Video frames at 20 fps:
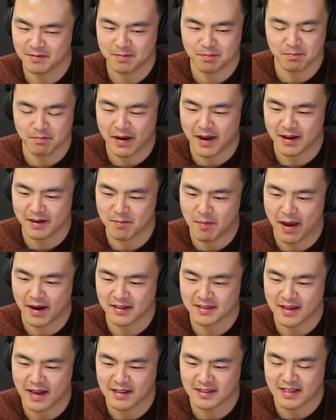might make
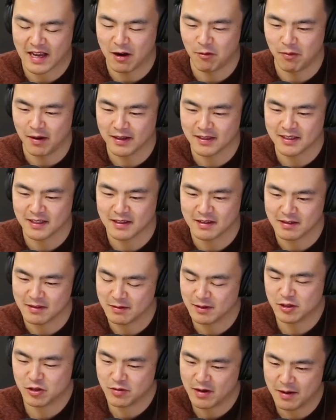sense. I want to
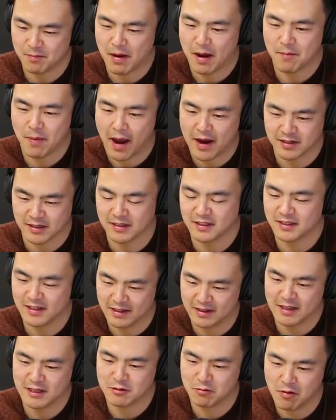treat my patients this